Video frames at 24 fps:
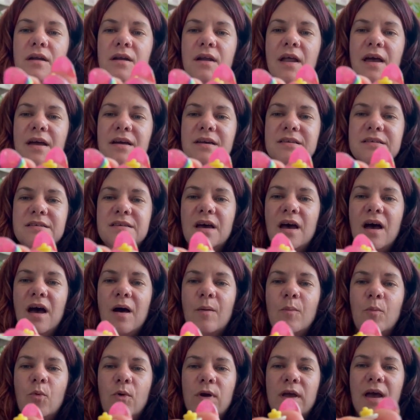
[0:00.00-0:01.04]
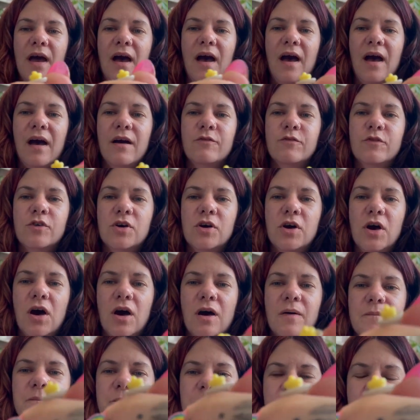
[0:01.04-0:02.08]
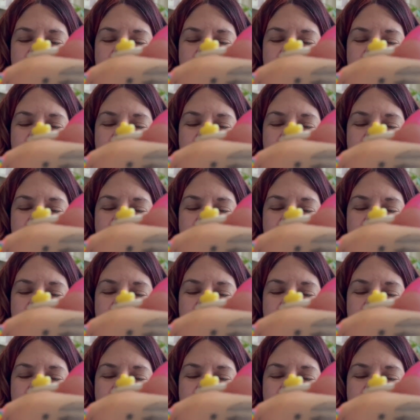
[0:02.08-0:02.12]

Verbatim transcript: next up we have got